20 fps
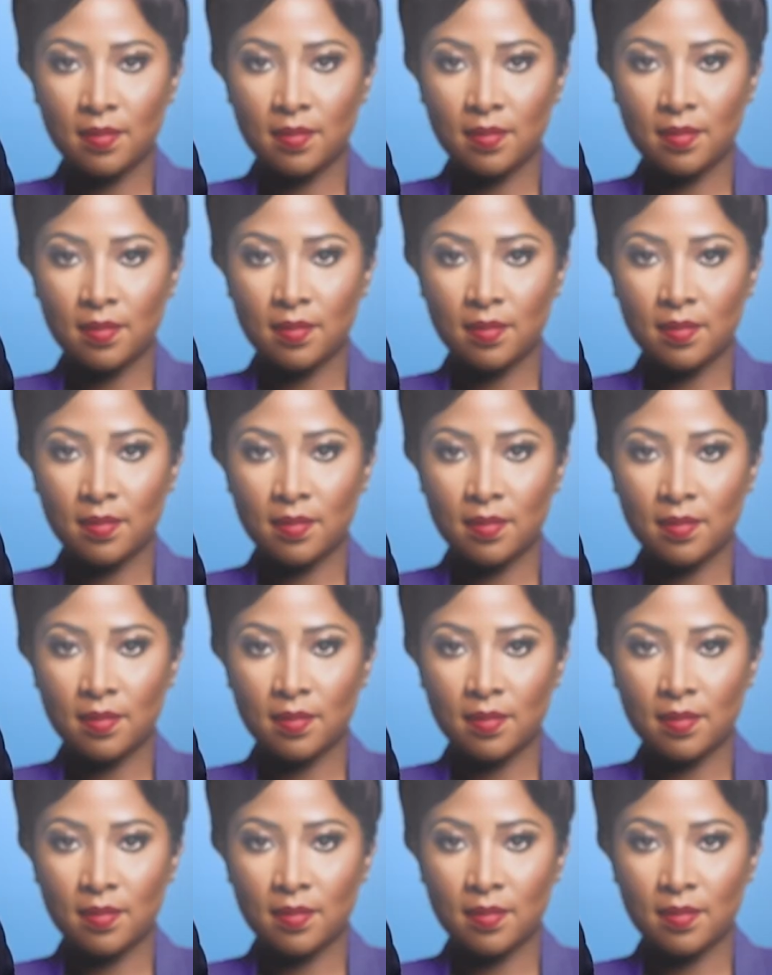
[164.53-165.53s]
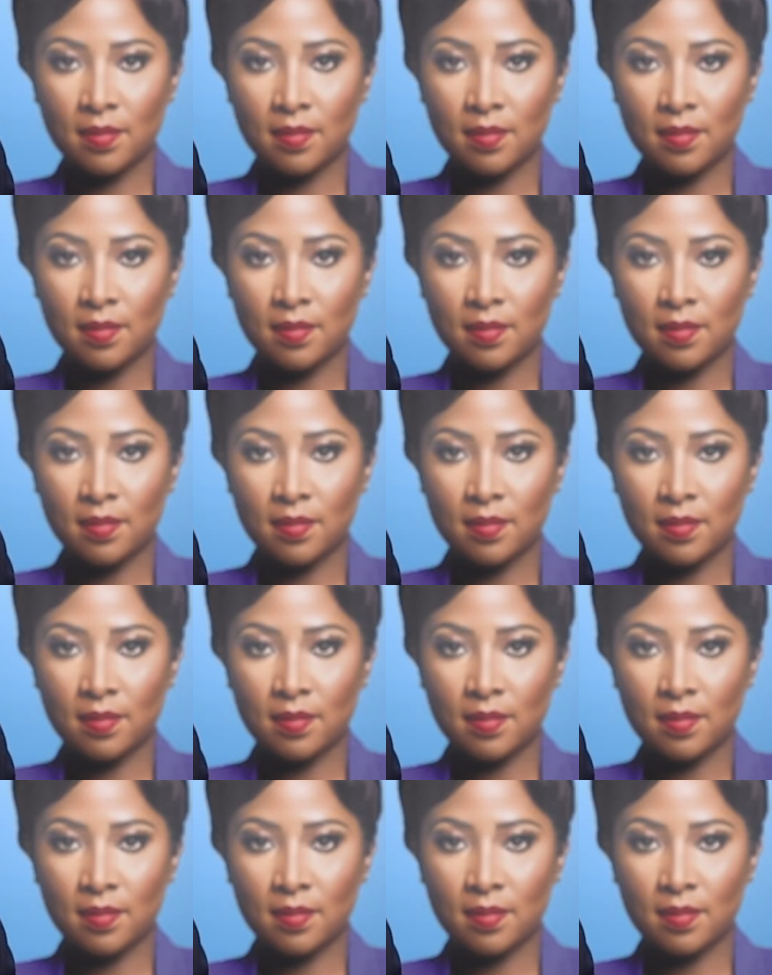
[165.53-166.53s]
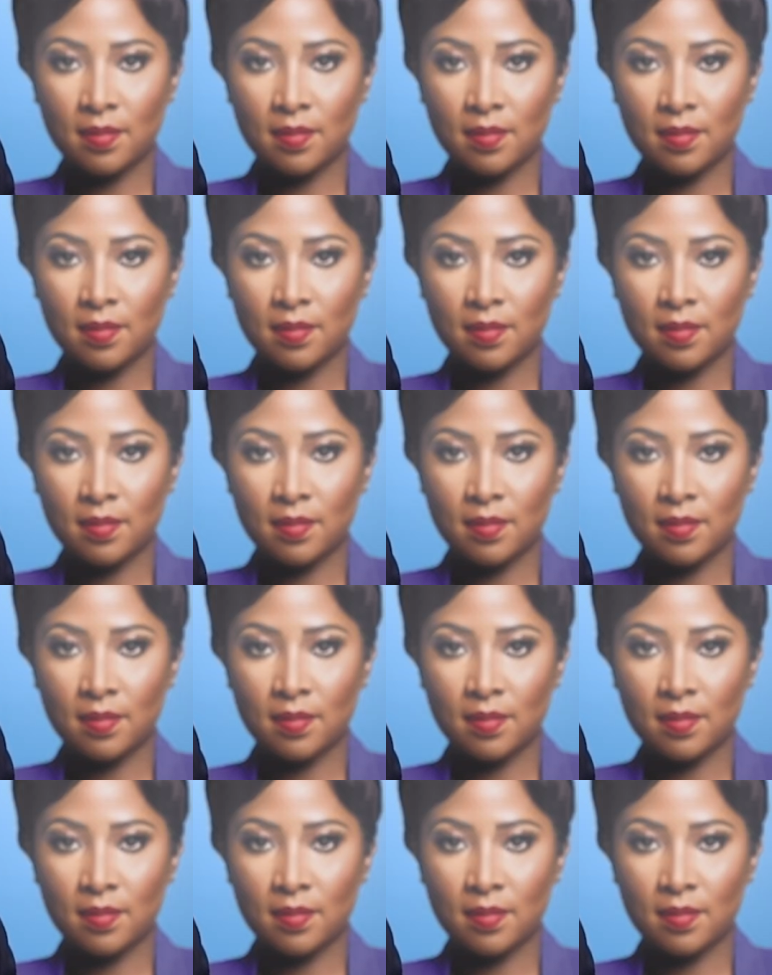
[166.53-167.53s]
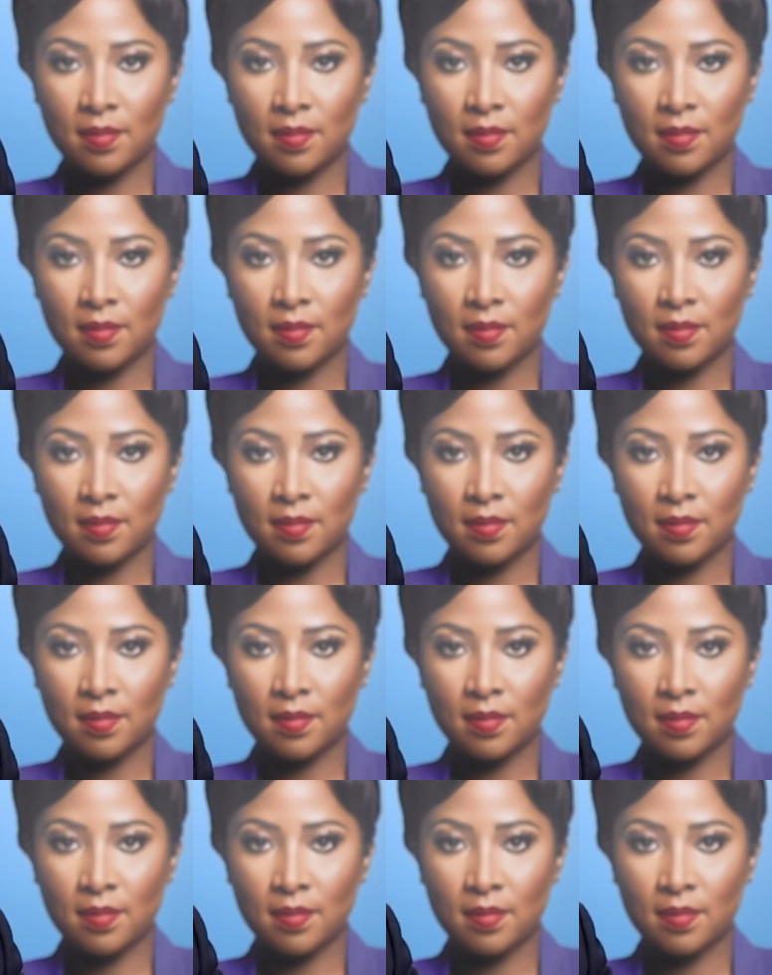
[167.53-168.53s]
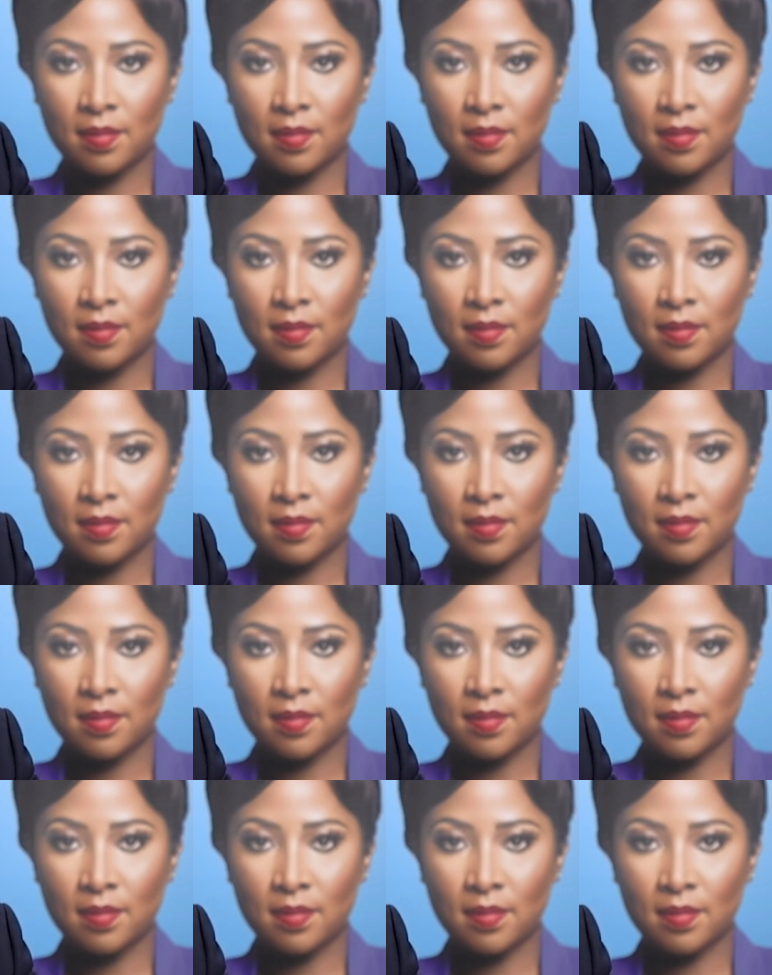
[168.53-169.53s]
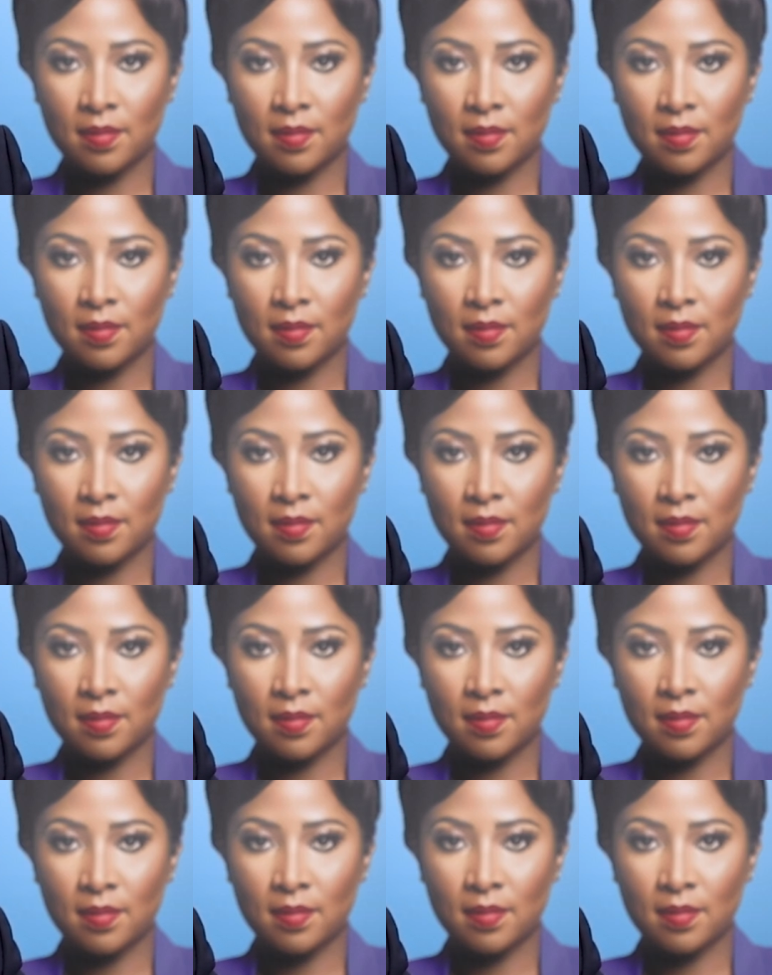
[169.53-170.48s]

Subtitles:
The person shown says nothing.